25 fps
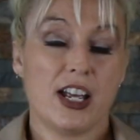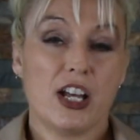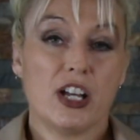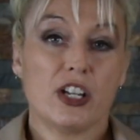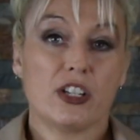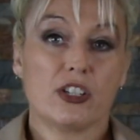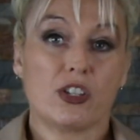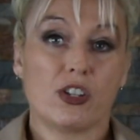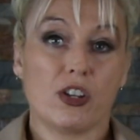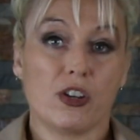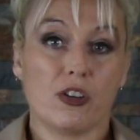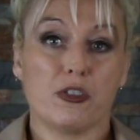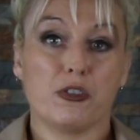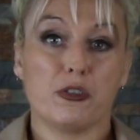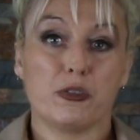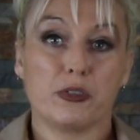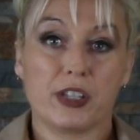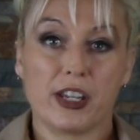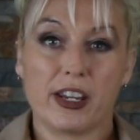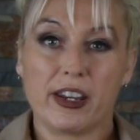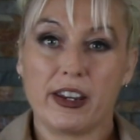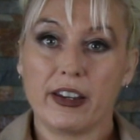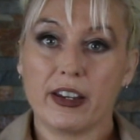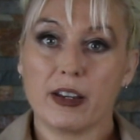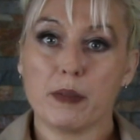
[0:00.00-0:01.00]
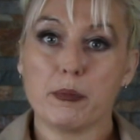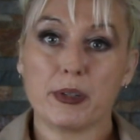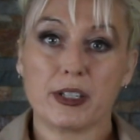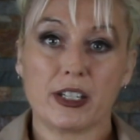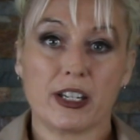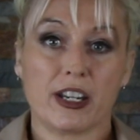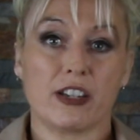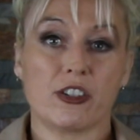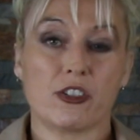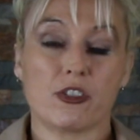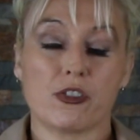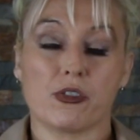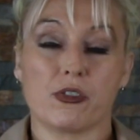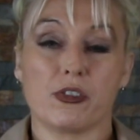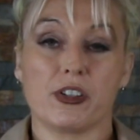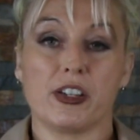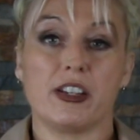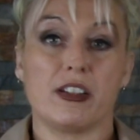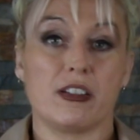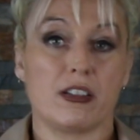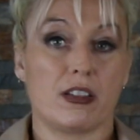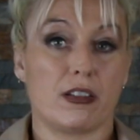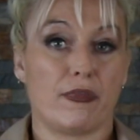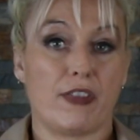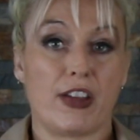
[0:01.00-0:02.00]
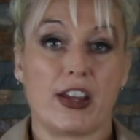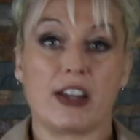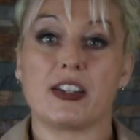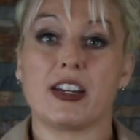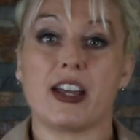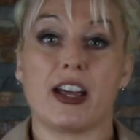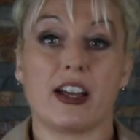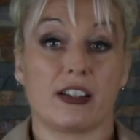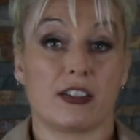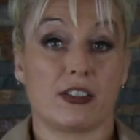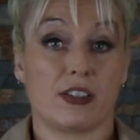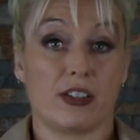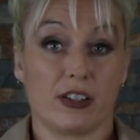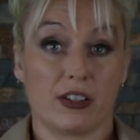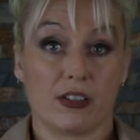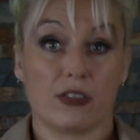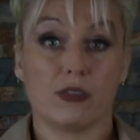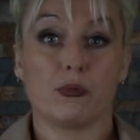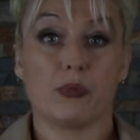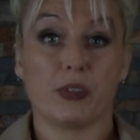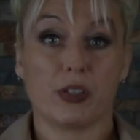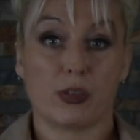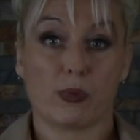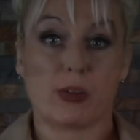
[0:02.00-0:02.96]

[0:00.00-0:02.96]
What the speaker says: So the income potential is fantastic with